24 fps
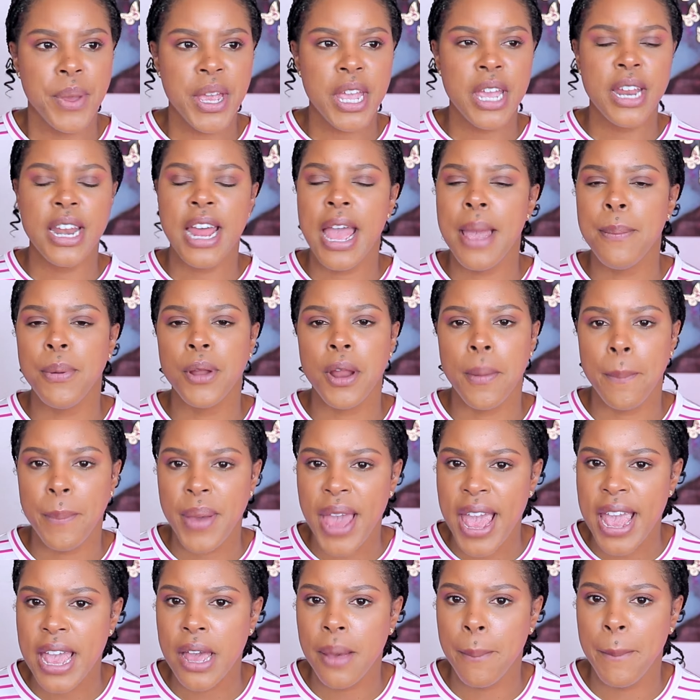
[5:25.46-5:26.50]
being able to
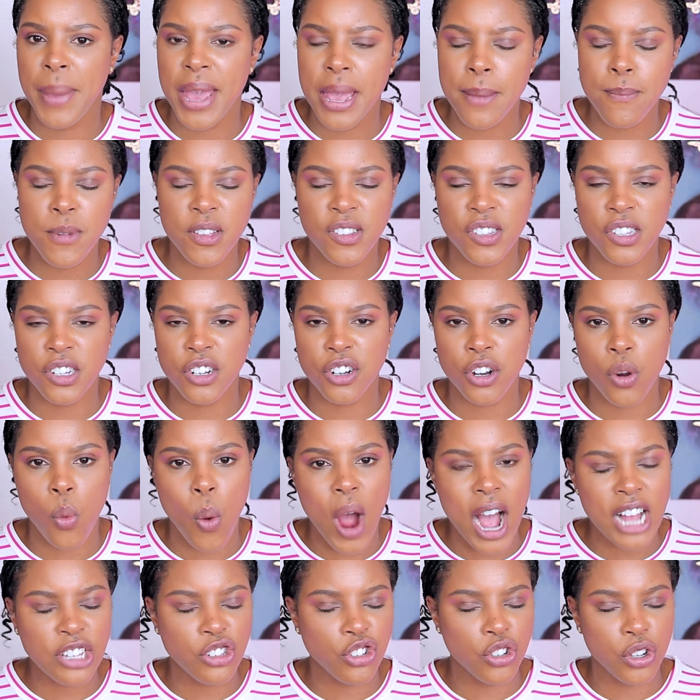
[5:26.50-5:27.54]
pay a babysitter to
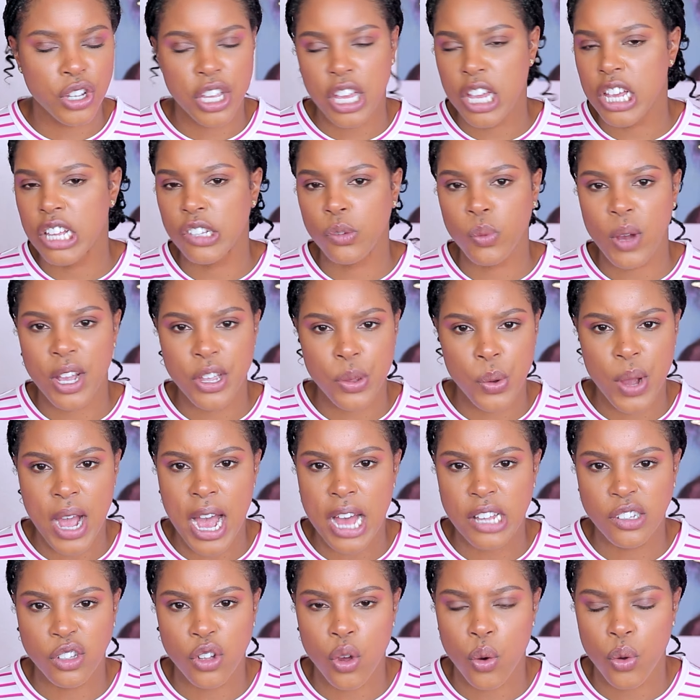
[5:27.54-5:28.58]
watch your kids while you
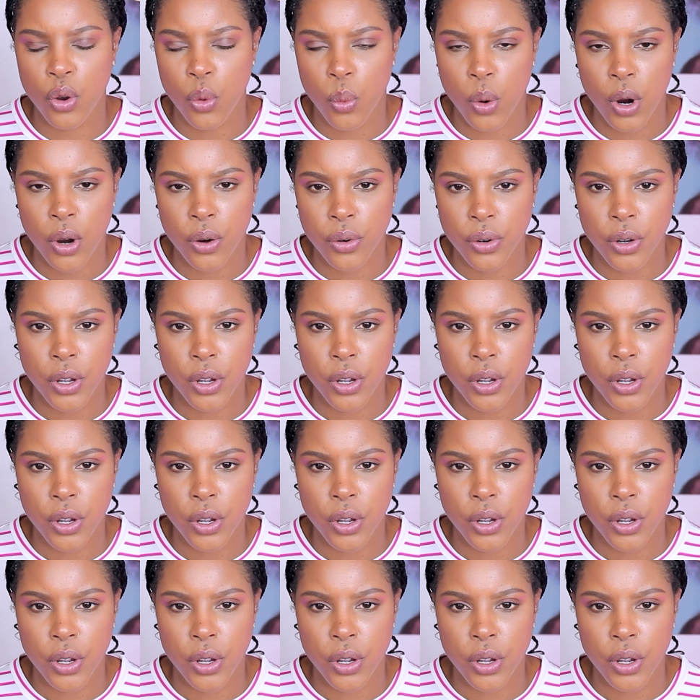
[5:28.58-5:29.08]
guys go to work.